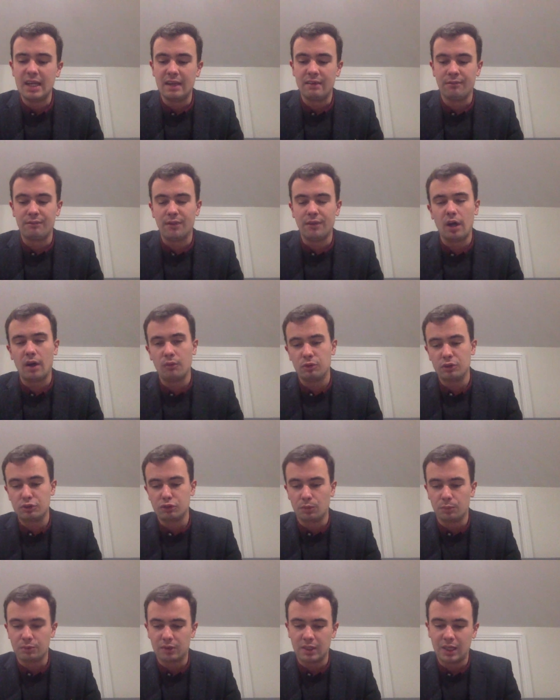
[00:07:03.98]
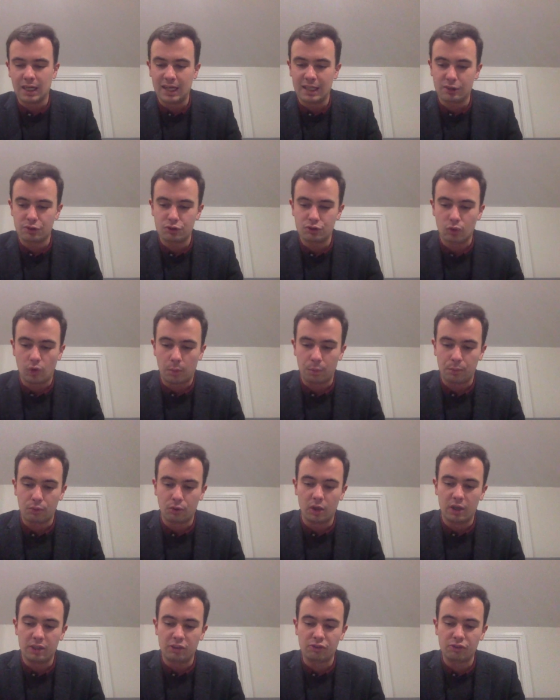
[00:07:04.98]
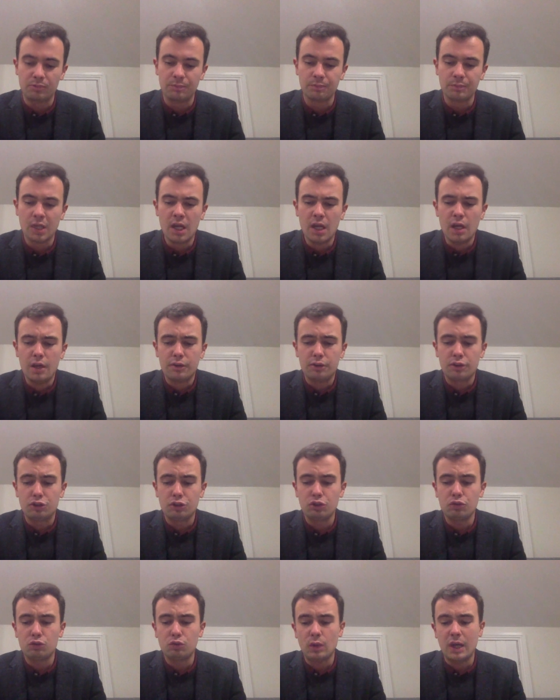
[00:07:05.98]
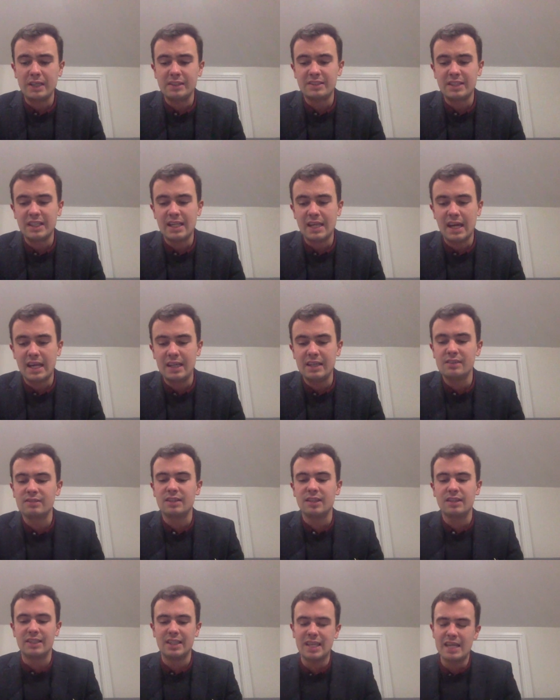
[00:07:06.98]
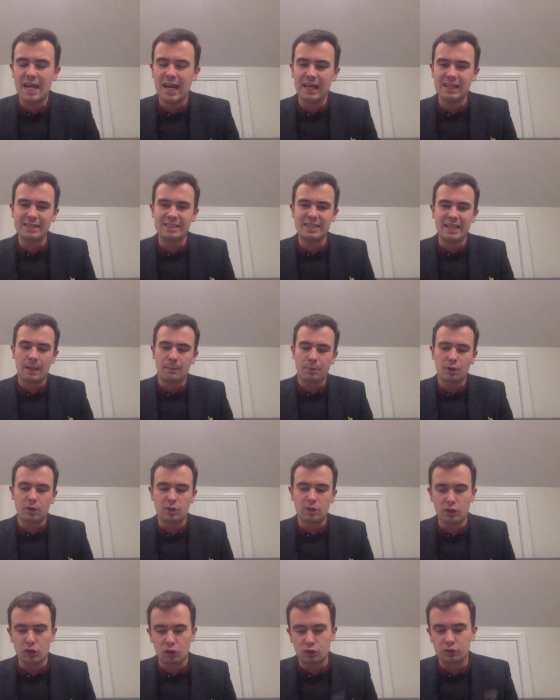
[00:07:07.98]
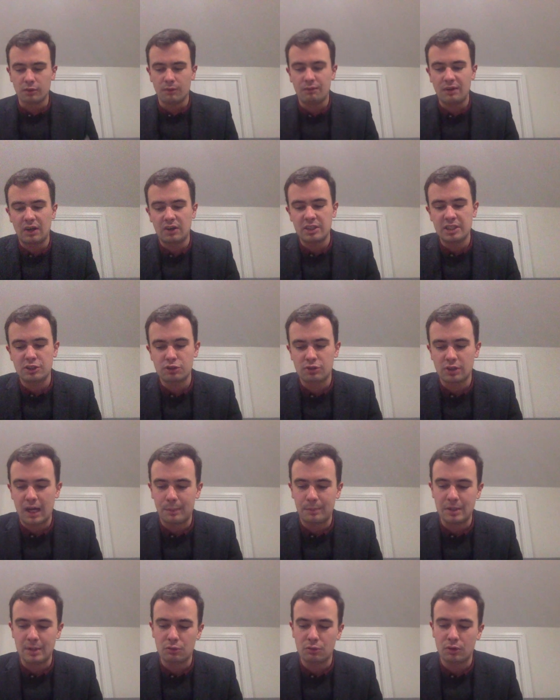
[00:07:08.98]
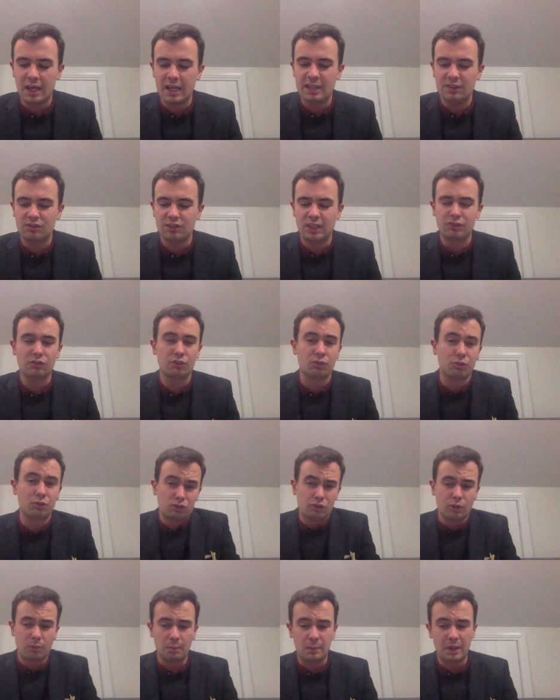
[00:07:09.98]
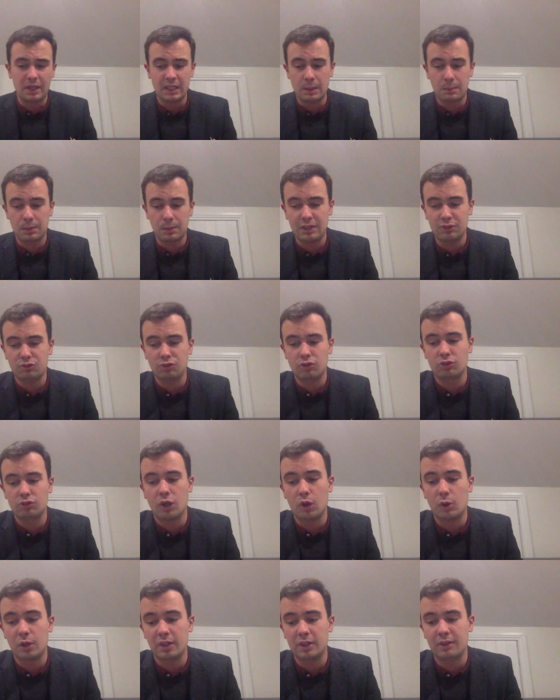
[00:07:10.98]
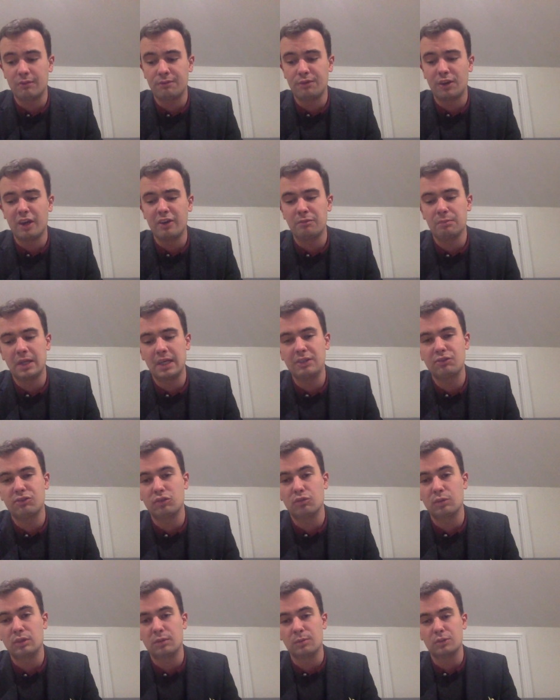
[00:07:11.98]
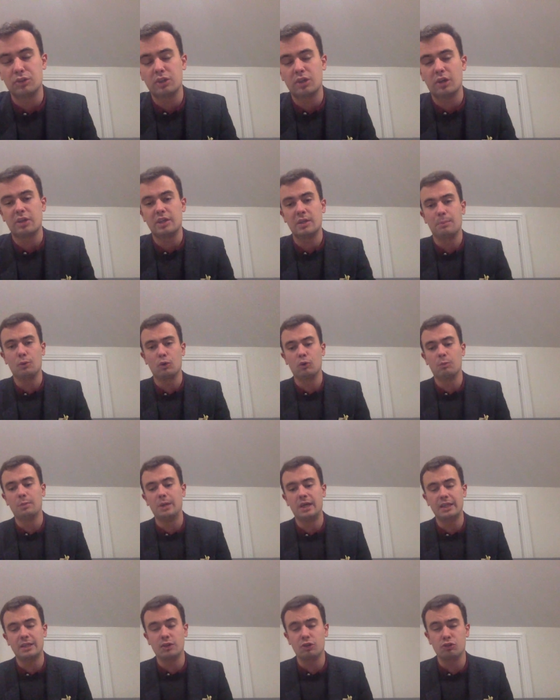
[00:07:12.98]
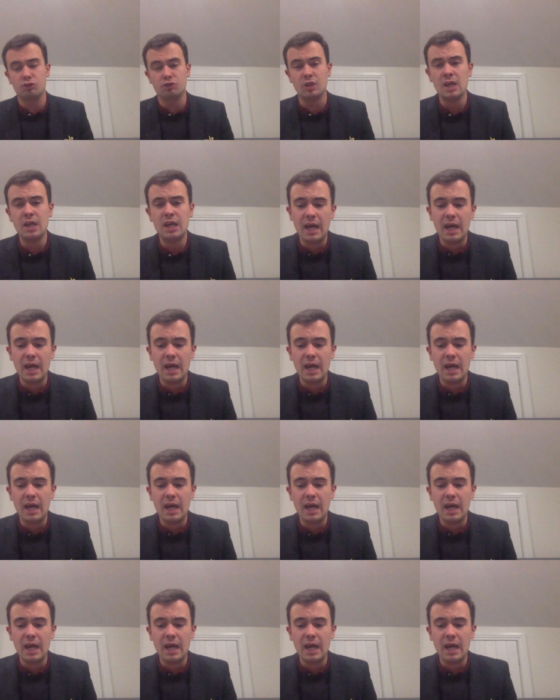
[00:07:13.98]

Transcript: involved with something at a short price. The 220 is the handicap hurdle, looks a very trappy race, and as a result, many places going. I think five places with the majority of bookmakers.